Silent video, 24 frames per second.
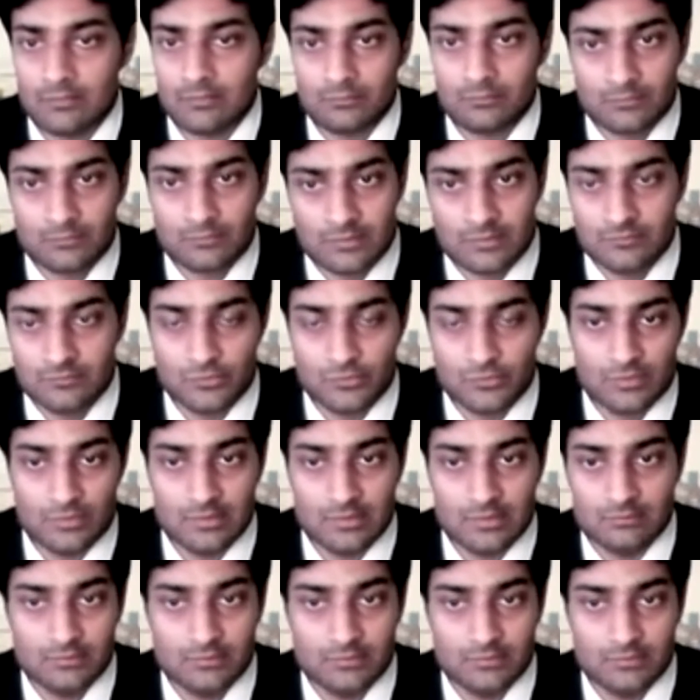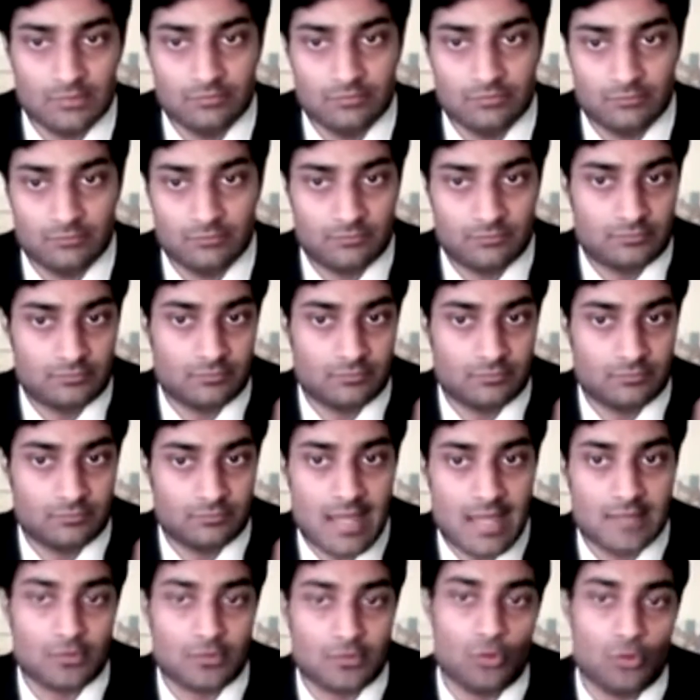If you
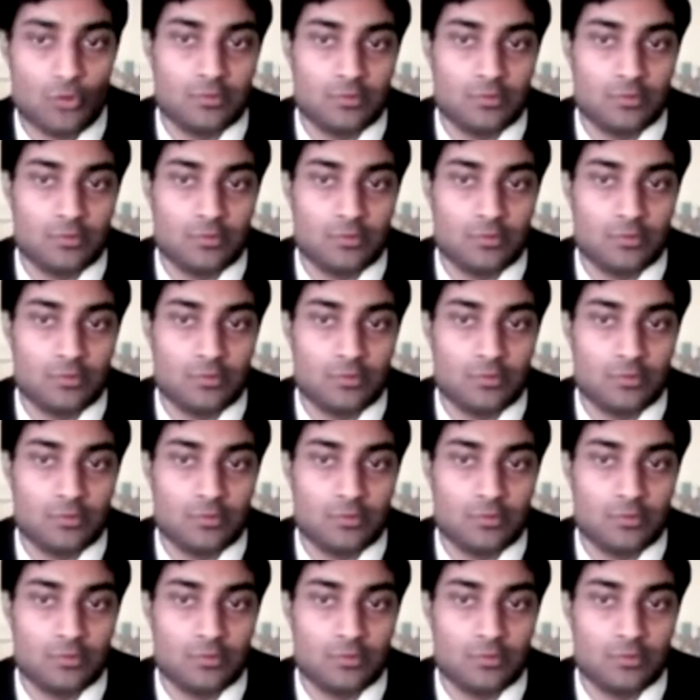had COVID,